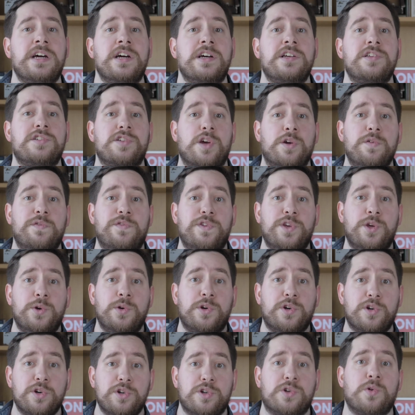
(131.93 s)
So few
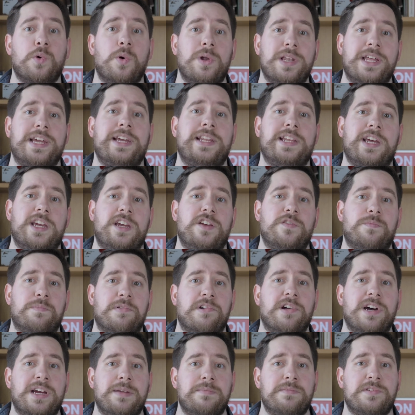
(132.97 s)
good quality native
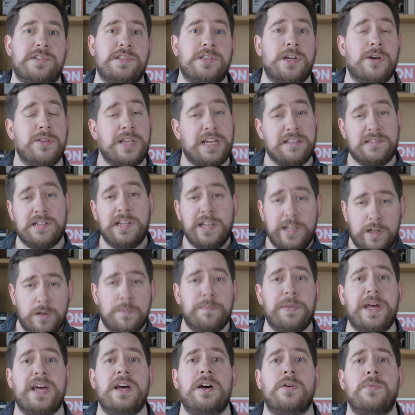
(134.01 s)
primes, though that's a little
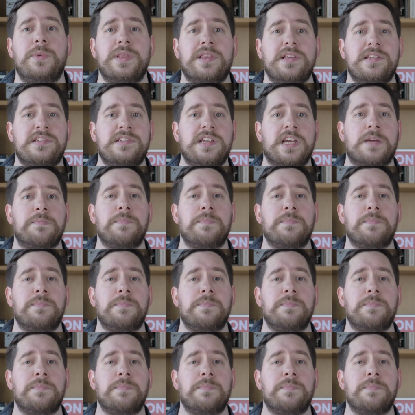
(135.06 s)
better with the Sigma